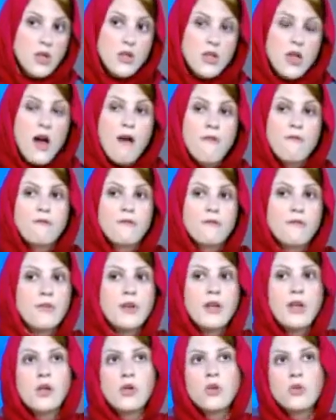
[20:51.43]
They have
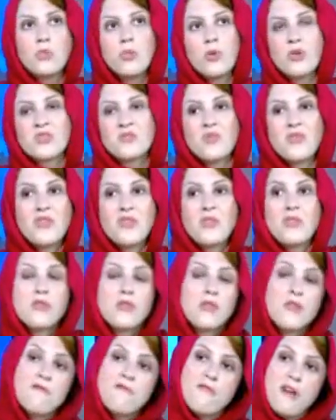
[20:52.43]
really good books, but
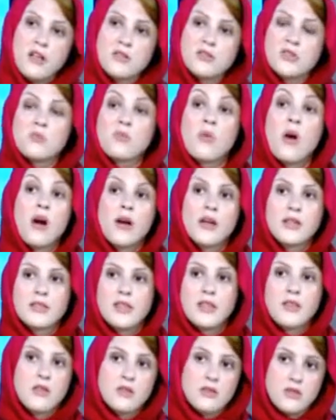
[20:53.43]
they failed in
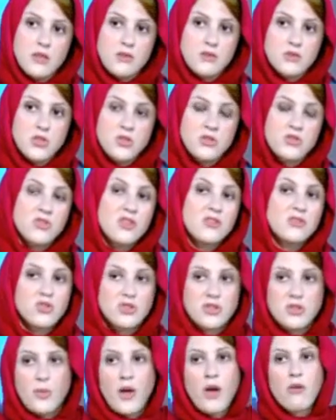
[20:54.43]
marketing themselves. So it's not
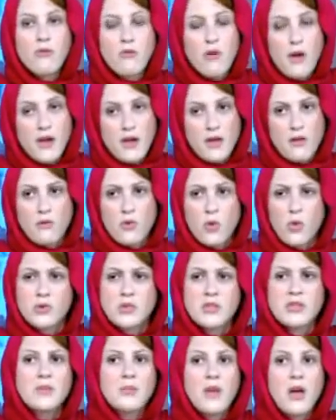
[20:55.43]
just about writing, of course,
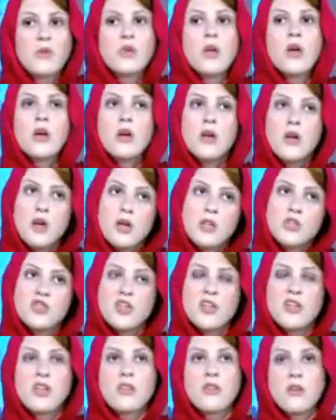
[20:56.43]
it's about
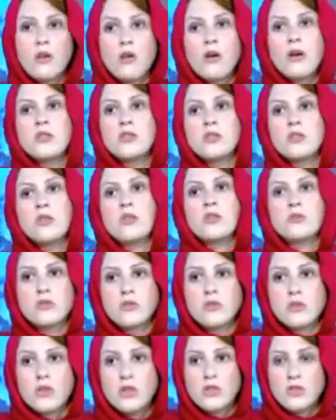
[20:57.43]
shedding the light
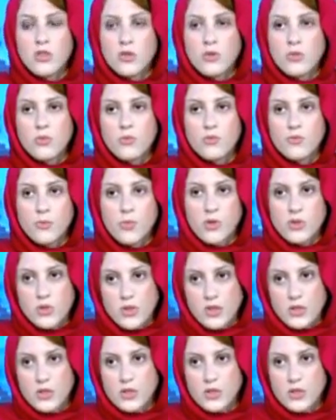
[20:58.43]
on your product.